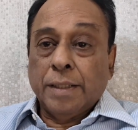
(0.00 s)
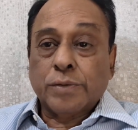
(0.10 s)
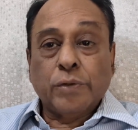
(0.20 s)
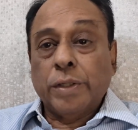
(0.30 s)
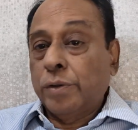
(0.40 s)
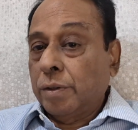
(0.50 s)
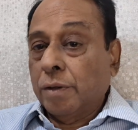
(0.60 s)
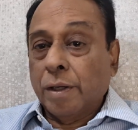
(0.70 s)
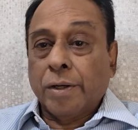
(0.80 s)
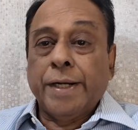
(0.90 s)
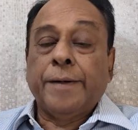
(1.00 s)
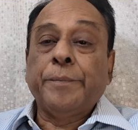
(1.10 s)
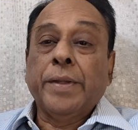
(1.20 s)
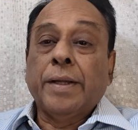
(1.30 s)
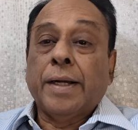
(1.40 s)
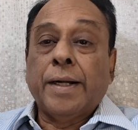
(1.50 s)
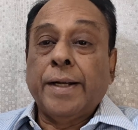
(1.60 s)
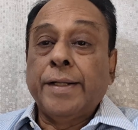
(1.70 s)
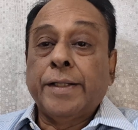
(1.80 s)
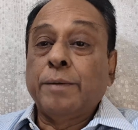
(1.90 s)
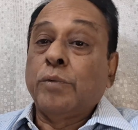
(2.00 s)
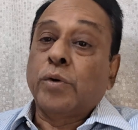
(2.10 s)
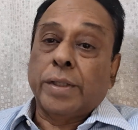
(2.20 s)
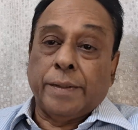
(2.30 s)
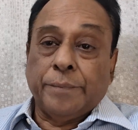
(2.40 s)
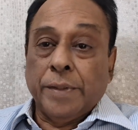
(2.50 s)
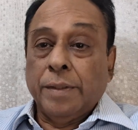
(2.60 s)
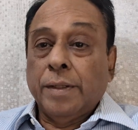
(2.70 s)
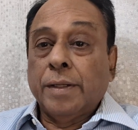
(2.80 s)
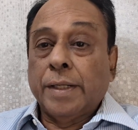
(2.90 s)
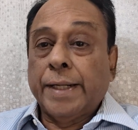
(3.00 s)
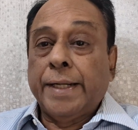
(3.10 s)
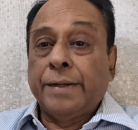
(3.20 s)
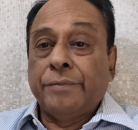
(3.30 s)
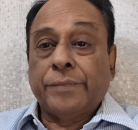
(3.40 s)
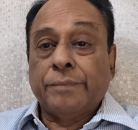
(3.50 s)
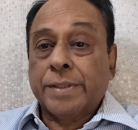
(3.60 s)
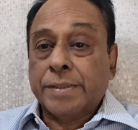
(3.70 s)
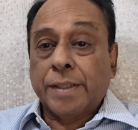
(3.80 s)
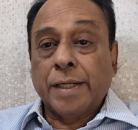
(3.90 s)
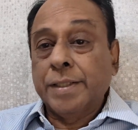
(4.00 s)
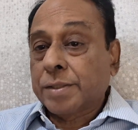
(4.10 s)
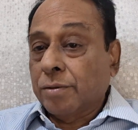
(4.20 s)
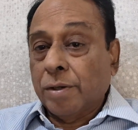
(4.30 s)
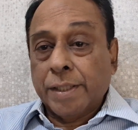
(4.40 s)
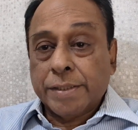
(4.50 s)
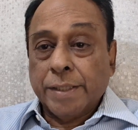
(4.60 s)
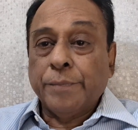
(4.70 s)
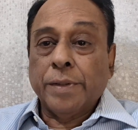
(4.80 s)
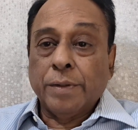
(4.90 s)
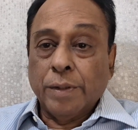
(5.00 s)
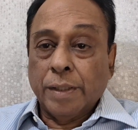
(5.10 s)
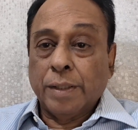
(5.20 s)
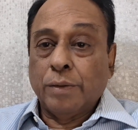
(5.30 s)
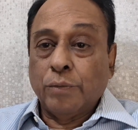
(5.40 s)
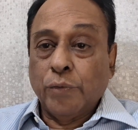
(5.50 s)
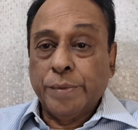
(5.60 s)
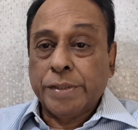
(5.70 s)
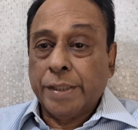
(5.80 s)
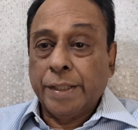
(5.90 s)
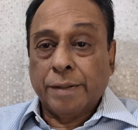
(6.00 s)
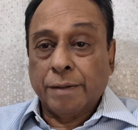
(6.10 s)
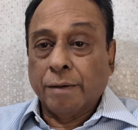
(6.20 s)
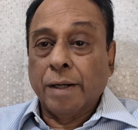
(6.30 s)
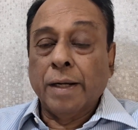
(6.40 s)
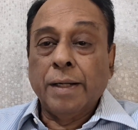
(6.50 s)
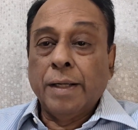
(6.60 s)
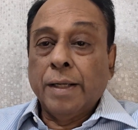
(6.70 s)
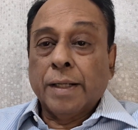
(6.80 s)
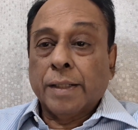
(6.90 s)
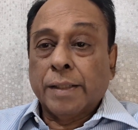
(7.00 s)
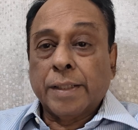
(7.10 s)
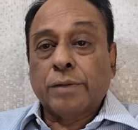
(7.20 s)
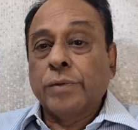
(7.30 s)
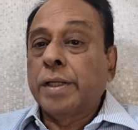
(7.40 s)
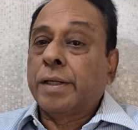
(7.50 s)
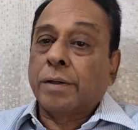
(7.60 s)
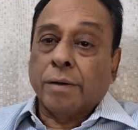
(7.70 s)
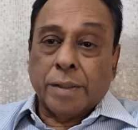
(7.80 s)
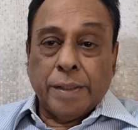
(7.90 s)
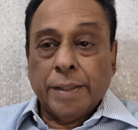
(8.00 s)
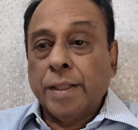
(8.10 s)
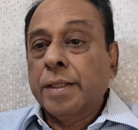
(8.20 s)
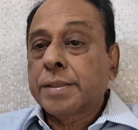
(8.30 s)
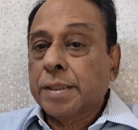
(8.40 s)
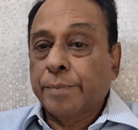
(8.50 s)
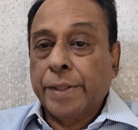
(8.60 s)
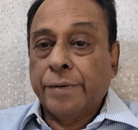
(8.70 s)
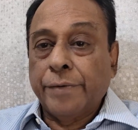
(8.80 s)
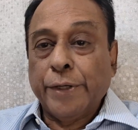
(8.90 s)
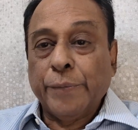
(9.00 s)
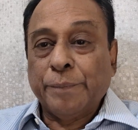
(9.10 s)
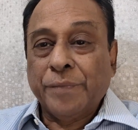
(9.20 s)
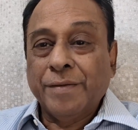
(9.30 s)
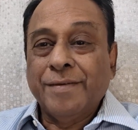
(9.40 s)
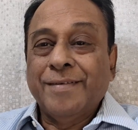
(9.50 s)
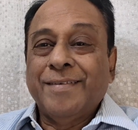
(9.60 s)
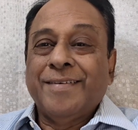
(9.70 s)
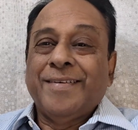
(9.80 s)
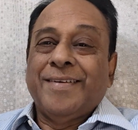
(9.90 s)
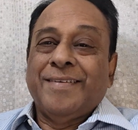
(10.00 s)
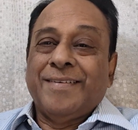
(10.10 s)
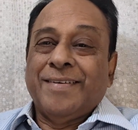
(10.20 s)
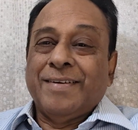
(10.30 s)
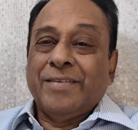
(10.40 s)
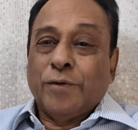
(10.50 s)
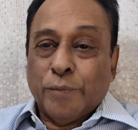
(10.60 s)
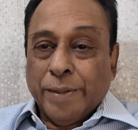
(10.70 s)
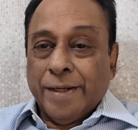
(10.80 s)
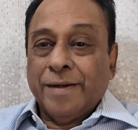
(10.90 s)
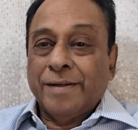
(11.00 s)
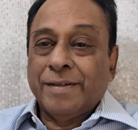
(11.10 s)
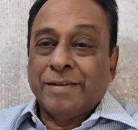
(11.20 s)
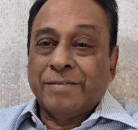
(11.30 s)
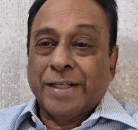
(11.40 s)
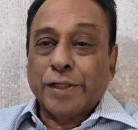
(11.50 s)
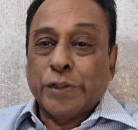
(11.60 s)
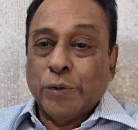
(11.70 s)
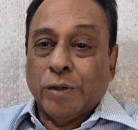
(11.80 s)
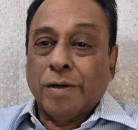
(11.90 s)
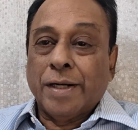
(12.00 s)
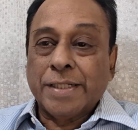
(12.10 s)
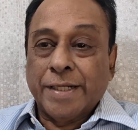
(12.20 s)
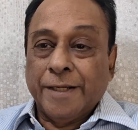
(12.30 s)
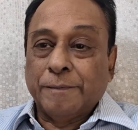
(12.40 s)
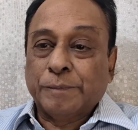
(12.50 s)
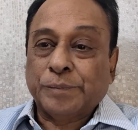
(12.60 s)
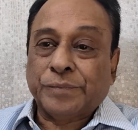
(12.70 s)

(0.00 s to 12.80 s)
so you have to calculate, and anything more than 95th percentile is called as a obesity and all. That we'll talk in a separate video. Goodbye. Thank you all listening.